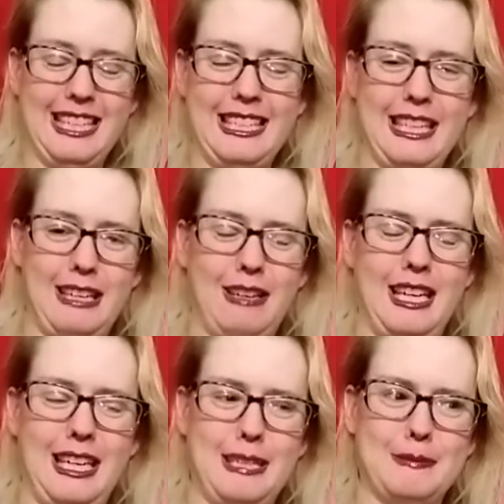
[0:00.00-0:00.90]
you know,
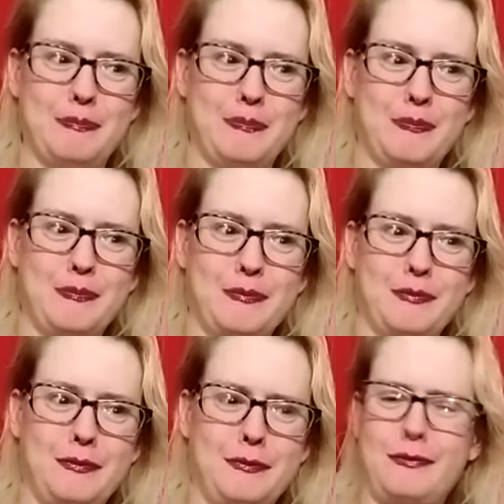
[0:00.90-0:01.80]
um,
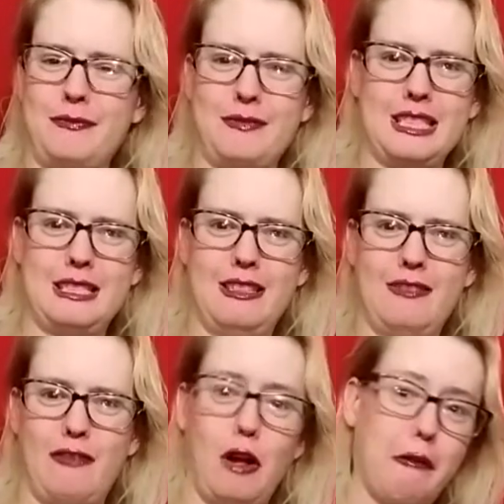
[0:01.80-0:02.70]

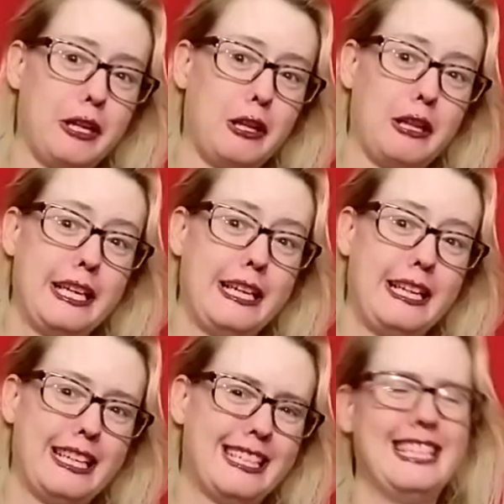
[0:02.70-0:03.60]
following the lead.